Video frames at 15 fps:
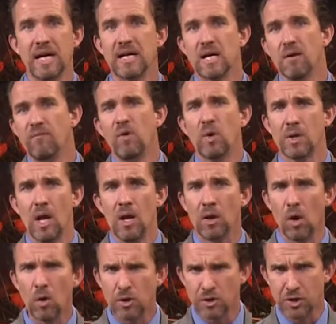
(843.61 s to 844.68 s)
day come forth.
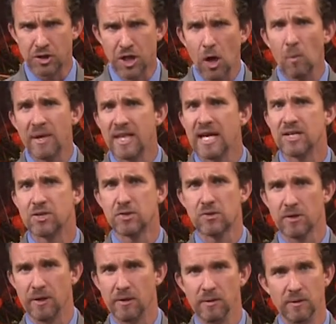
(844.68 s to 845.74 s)
Lord, show me that's
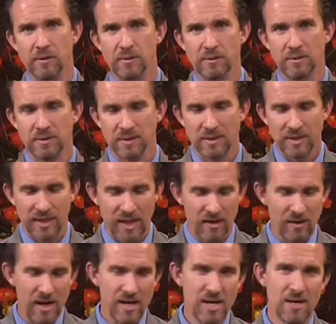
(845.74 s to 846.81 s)
true.
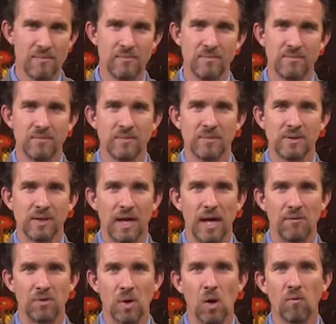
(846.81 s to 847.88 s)
Here I am,
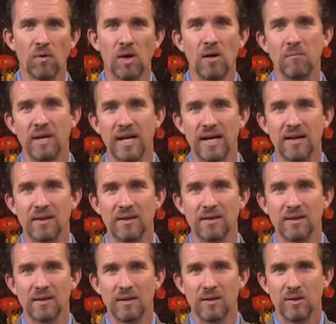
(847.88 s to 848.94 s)
having overcome death.
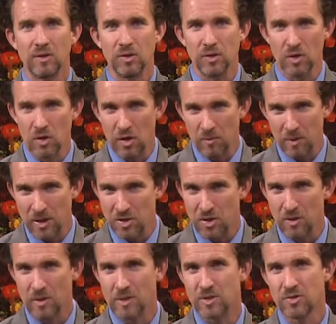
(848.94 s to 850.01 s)
You can be
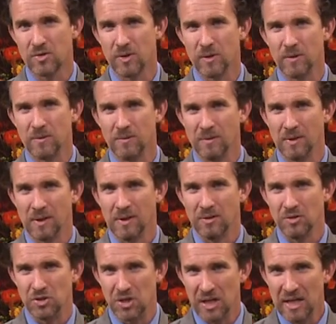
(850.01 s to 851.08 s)
sure it's true.
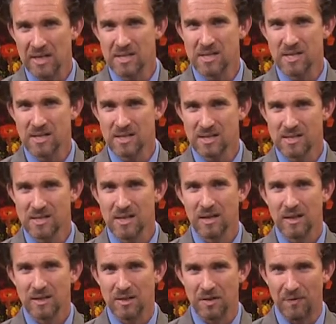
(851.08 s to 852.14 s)
Jesus
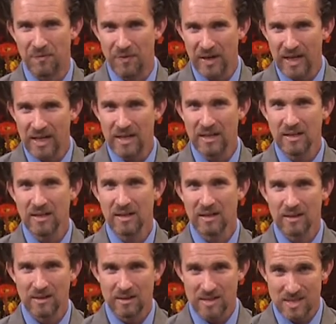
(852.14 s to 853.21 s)
defeated
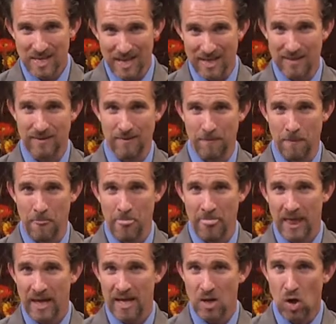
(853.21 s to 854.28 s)
Satan.
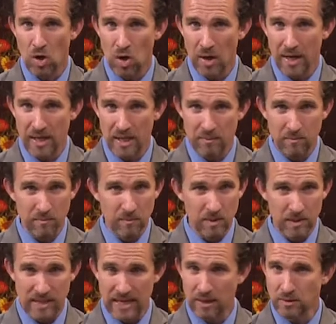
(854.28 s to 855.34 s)
He, he
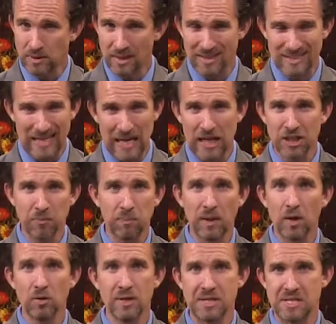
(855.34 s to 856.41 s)
dealt the death
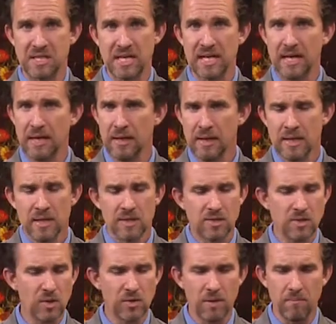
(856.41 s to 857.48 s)
blow to sin
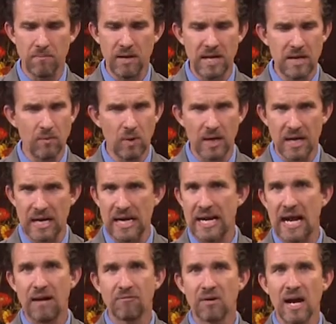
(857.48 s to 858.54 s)
so that men would
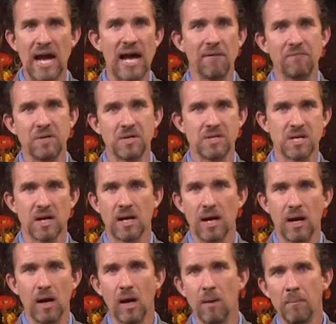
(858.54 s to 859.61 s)
never have to
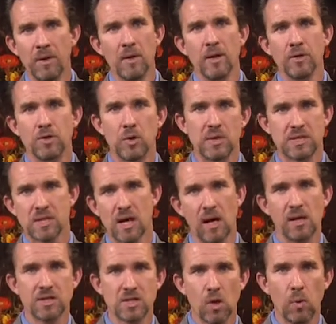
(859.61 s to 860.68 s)
succumb to its
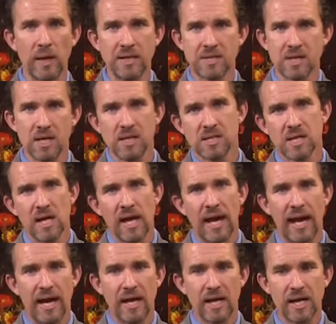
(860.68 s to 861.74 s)
consequences,
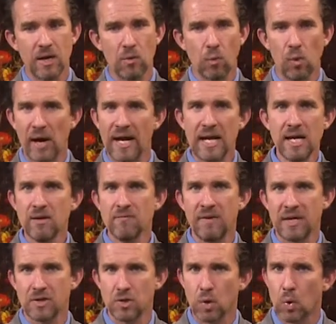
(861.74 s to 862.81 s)
and He reigned
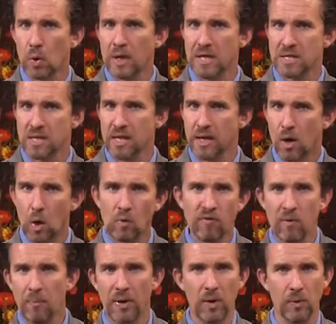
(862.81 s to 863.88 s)
victoriously
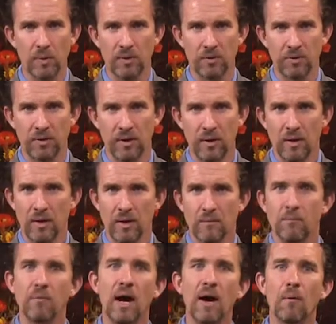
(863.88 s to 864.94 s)
over both
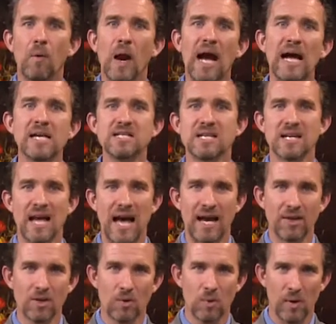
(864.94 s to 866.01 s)
by rising
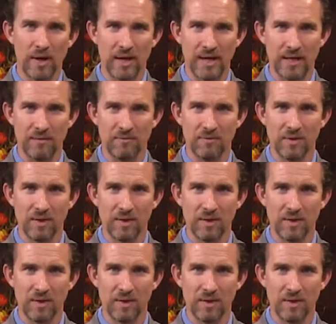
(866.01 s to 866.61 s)
out of the grave